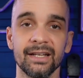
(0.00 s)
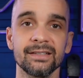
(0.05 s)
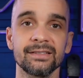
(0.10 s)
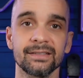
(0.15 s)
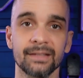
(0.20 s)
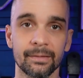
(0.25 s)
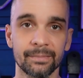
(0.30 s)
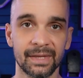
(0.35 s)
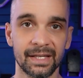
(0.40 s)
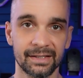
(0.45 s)
is
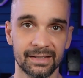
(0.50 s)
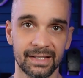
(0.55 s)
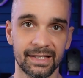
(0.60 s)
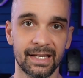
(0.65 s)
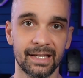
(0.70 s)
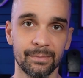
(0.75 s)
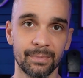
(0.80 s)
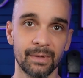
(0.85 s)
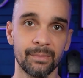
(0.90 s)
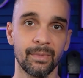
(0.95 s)
something to
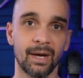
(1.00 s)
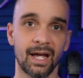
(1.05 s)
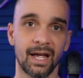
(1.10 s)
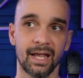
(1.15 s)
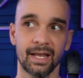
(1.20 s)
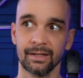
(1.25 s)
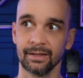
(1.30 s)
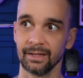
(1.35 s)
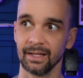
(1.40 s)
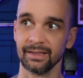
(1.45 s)
keep in
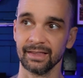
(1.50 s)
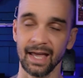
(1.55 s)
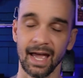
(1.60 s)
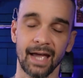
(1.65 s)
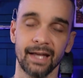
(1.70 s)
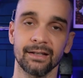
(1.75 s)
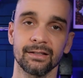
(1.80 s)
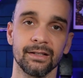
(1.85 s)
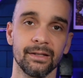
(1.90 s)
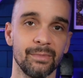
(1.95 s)
mind that
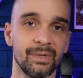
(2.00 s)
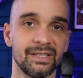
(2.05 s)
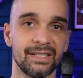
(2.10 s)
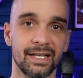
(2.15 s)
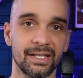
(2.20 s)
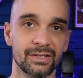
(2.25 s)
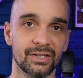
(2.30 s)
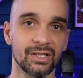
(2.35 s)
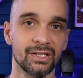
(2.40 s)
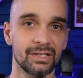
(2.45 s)
that
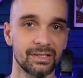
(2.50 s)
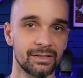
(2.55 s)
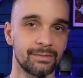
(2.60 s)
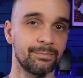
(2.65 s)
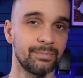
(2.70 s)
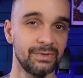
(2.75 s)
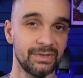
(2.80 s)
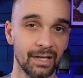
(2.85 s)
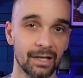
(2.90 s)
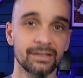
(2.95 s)
limitation
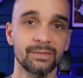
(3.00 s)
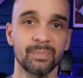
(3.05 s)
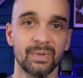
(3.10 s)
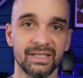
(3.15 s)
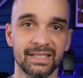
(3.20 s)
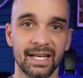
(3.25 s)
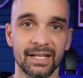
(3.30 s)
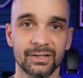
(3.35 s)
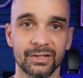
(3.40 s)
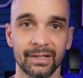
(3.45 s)
does
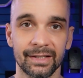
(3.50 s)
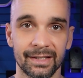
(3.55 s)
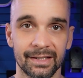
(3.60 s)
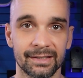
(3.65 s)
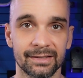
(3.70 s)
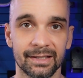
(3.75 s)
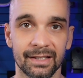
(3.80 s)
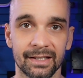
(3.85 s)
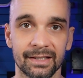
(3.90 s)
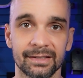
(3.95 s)
potentially
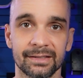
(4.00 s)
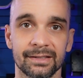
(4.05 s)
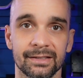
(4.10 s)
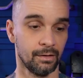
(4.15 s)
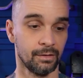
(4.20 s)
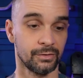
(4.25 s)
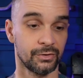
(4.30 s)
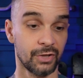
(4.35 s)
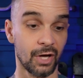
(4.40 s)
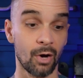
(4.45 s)
exist.
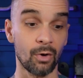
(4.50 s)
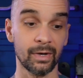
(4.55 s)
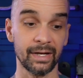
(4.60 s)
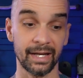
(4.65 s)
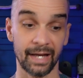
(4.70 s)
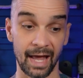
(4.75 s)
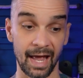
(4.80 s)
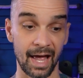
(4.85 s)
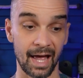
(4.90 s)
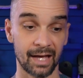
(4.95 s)

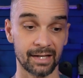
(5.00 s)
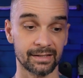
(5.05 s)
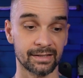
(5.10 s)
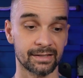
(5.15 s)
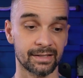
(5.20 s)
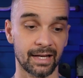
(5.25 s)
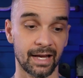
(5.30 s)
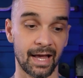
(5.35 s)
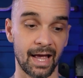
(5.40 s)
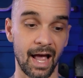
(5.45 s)
Joey
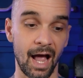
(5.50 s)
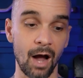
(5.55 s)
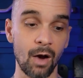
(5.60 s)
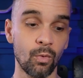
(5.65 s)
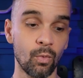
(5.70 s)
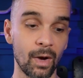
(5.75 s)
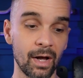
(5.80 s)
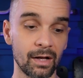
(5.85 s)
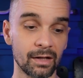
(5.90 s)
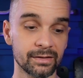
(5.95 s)
asked, how
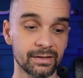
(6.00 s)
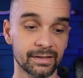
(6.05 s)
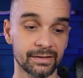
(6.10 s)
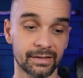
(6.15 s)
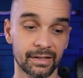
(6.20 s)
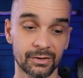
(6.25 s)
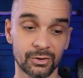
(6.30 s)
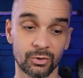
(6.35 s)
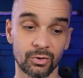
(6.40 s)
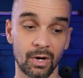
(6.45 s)
well does
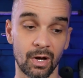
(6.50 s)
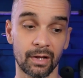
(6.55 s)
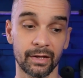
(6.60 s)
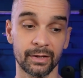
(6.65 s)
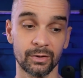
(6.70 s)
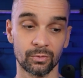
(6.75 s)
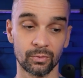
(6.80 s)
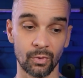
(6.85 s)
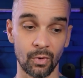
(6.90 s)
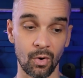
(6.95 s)
the
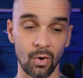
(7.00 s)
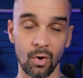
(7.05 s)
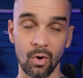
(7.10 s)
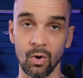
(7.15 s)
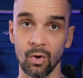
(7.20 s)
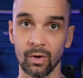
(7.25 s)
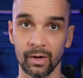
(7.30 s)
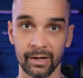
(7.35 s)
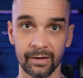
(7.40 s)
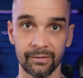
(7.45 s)
trolley
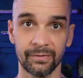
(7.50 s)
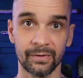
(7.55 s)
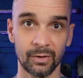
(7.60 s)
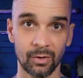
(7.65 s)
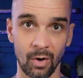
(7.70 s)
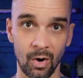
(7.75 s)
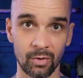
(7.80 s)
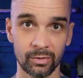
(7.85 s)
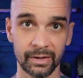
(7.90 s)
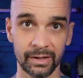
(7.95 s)
roll if
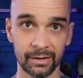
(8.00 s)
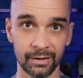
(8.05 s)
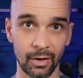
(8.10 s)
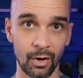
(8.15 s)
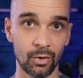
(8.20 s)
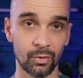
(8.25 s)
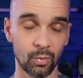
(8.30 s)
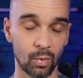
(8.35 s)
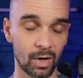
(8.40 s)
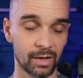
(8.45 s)
you only
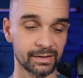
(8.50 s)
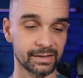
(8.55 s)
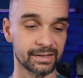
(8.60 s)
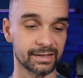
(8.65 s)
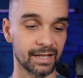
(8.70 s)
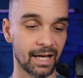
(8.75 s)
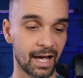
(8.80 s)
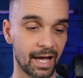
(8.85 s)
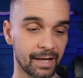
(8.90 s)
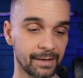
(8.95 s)
load one
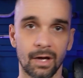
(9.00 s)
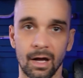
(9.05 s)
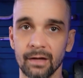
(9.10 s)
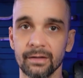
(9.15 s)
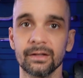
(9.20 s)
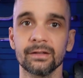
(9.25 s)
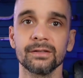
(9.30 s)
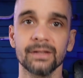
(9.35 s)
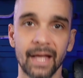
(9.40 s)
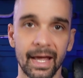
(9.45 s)
side?
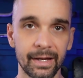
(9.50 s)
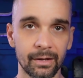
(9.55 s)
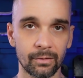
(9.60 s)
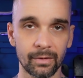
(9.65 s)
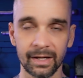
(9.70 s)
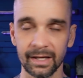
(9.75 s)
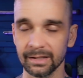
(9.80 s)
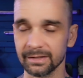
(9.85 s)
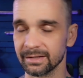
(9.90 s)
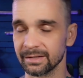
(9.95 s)
Under light
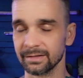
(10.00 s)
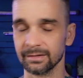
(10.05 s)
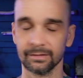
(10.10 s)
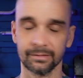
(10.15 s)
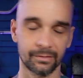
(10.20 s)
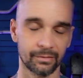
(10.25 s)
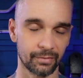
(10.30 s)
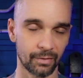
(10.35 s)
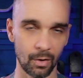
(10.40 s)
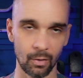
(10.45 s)
weights,
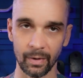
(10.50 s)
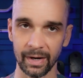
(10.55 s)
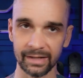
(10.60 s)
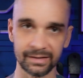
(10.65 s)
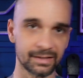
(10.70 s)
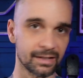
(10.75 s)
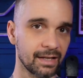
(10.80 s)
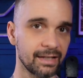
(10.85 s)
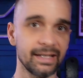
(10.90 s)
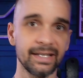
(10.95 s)
throw
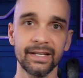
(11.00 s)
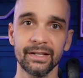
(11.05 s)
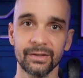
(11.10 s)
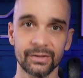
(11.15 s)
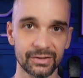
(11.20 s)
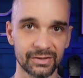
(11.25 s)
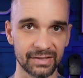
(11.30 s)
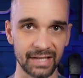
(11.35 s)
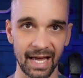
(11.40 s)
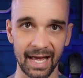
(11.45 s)
weights on either
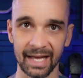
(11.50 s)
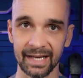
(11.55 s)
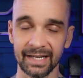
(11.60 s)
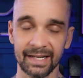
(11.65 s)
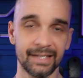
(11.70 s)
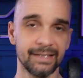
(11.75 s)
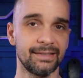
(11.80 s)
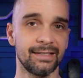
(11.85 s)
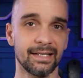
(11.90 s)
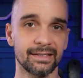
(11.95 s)
side,
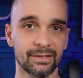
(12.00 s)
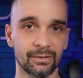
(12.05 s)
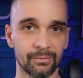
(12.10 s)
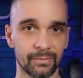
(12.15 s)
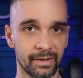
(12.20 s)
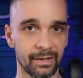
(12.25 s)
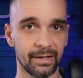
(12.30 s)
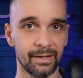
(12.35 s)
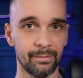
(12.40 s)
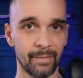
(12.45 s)
it doesn't really